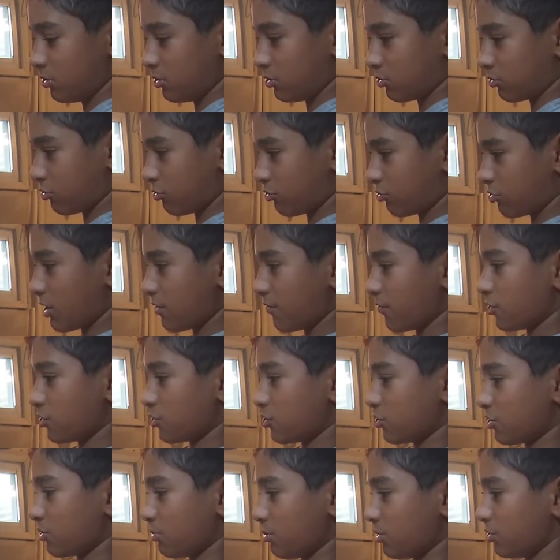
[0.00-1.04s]

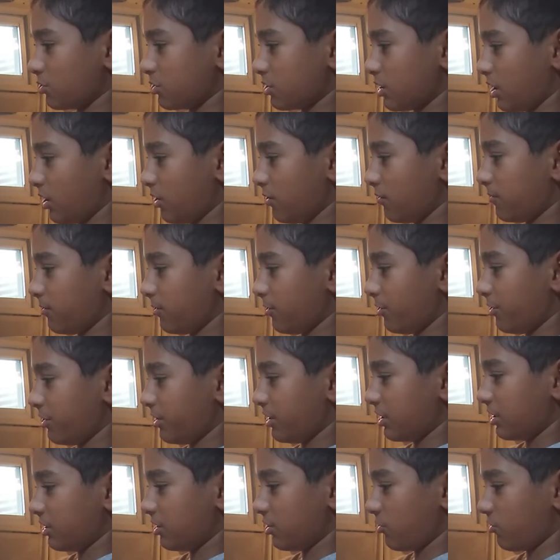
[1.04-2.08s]
Screwdrivers are the most helpful
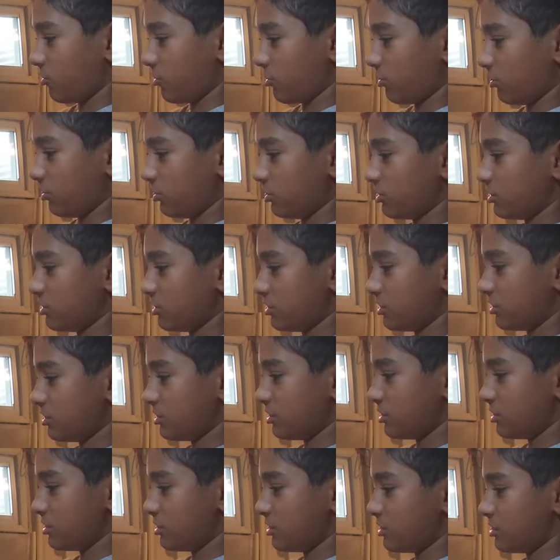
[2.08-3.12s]
thing in the world,
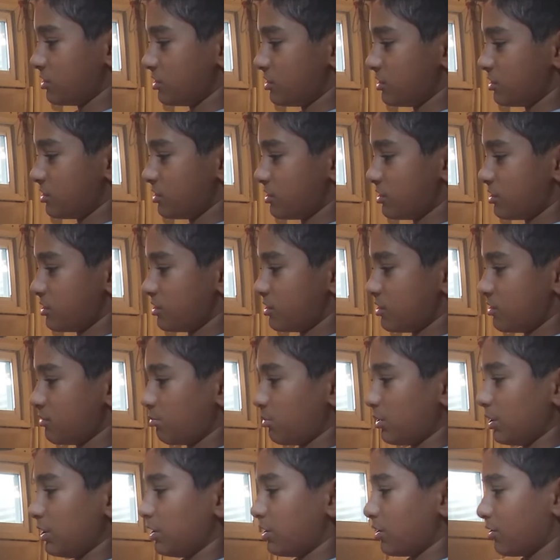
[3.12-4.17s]

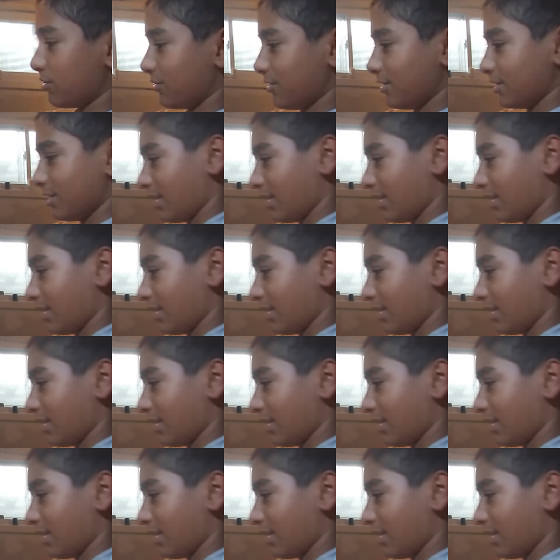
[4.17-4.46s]
but you don't